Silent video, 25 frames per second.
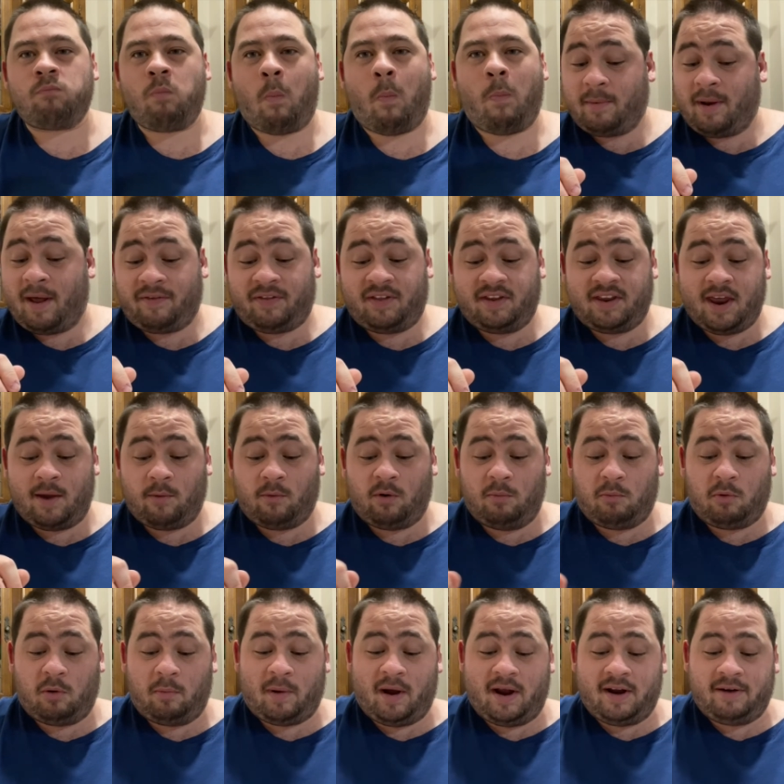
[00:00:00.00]
I have to take one
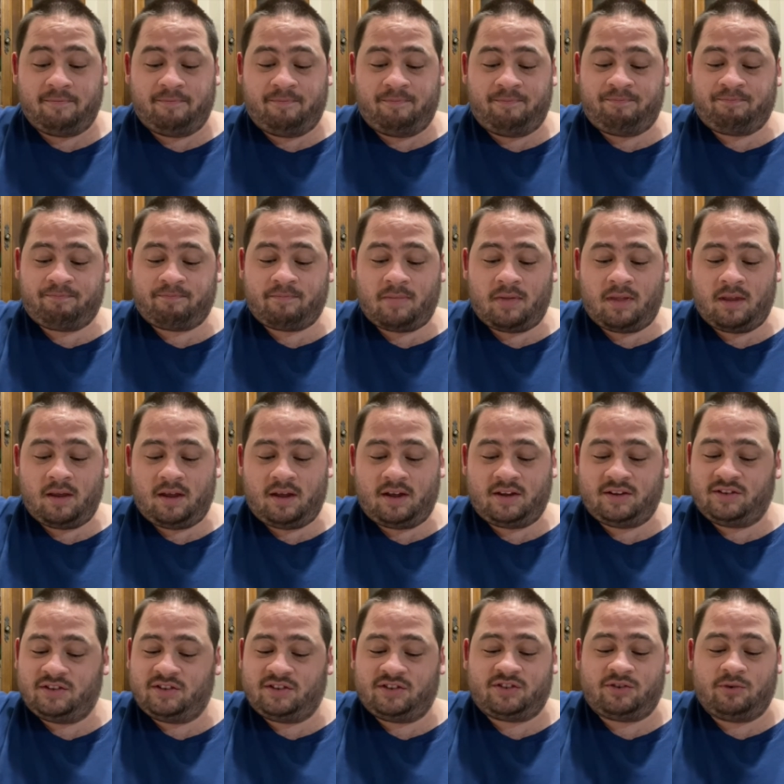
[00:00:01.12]
more bite
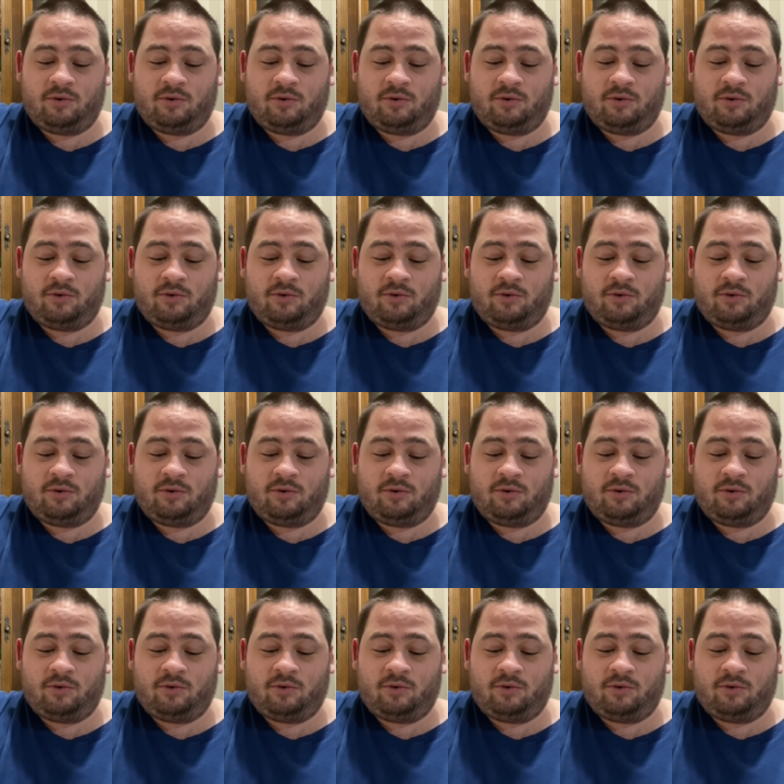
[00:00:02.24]
because this is so